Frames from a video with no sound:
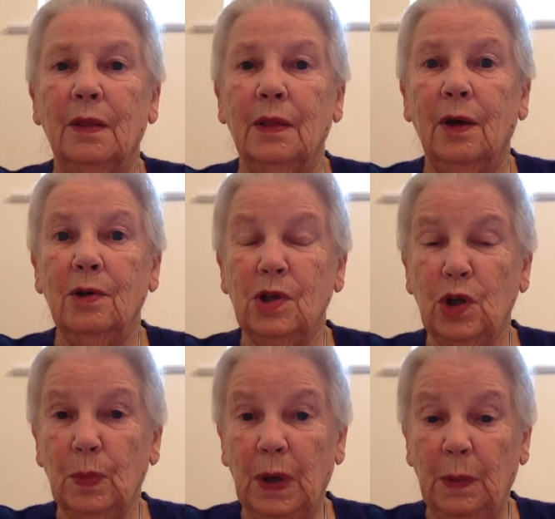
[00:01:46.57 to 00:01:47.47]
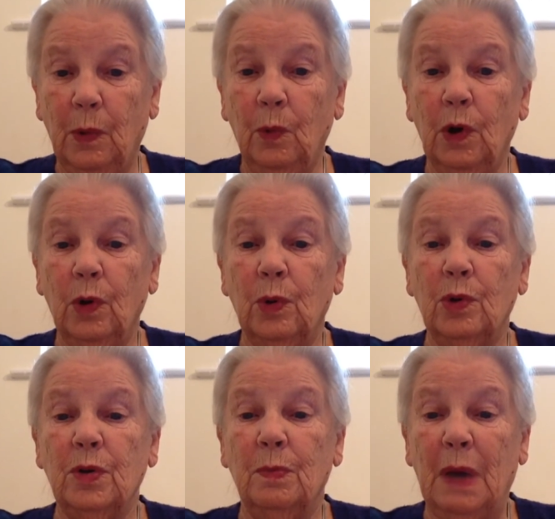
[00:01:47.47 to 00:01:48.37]
Those two people were called
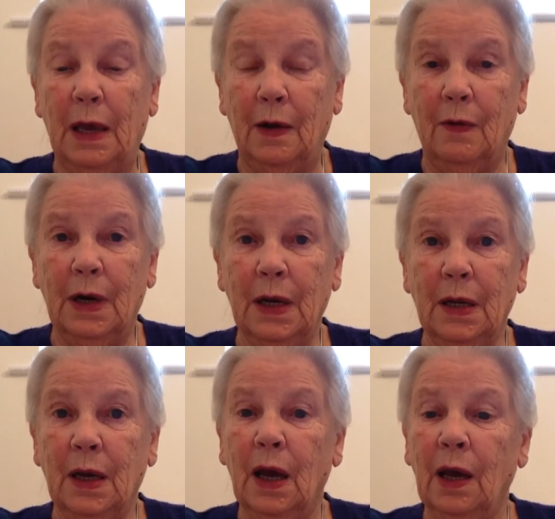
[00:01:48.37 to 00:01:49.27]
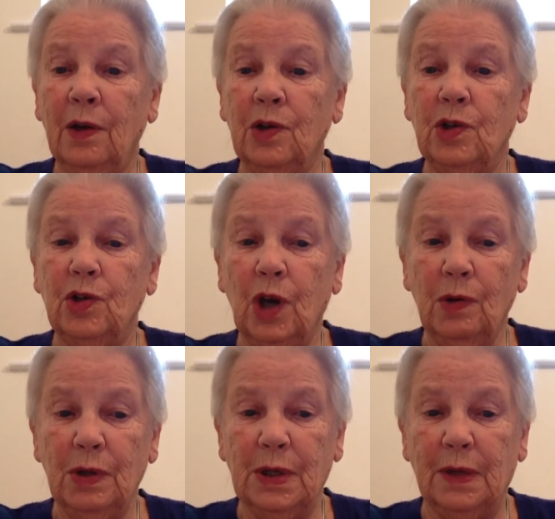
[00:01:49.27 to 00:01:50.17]
Mary and
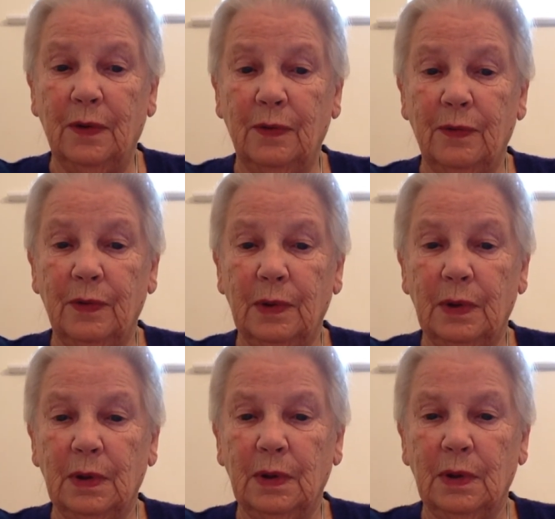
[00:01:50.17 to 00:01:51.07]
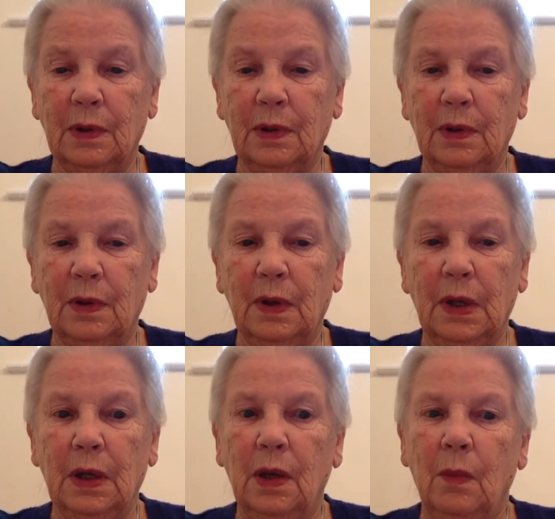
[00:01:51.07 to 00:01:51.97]
Joseph.
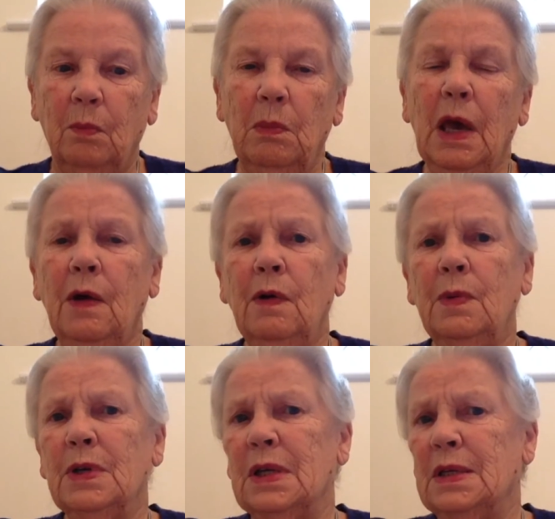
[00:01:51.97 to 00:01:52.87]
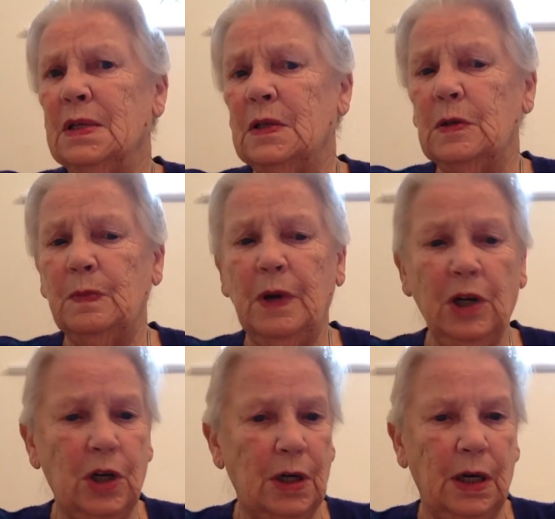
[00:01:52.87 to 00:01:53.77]
Mary was
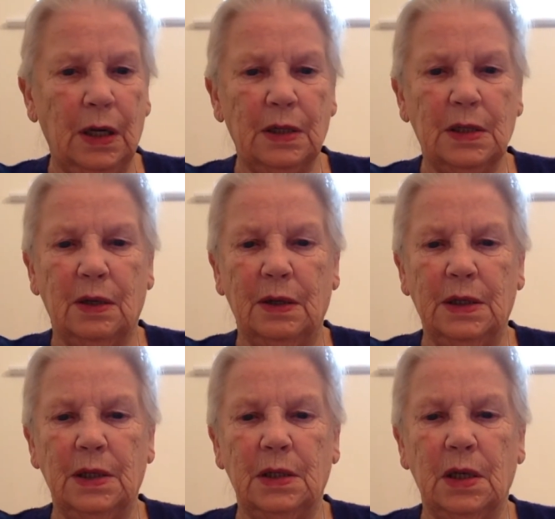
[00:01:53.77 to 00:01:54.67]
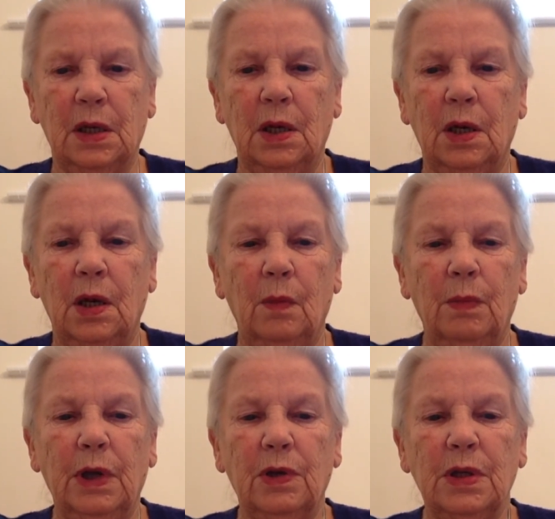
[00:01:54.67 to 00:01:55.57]
especially excited
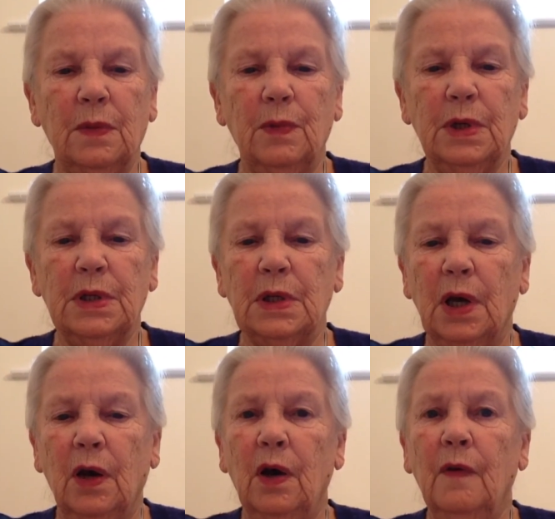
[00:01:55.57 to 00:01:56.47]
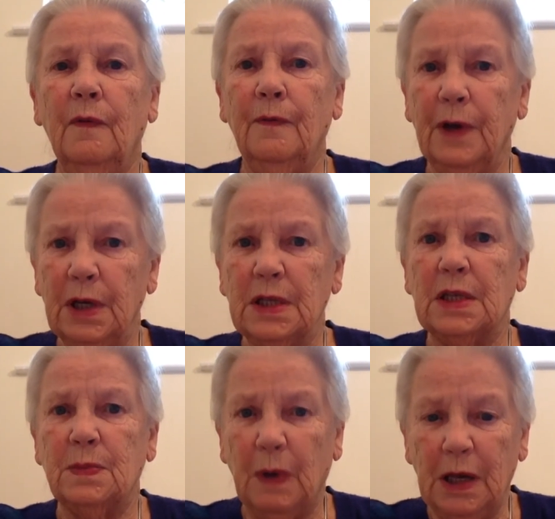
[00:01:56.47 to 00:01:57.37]
because it was her
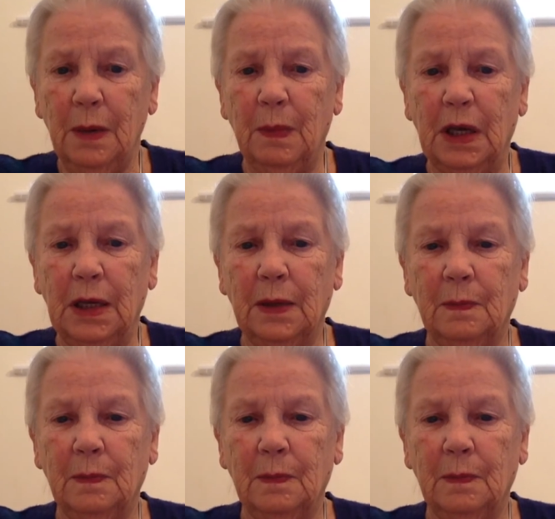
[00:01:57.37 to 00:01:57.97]
first baby,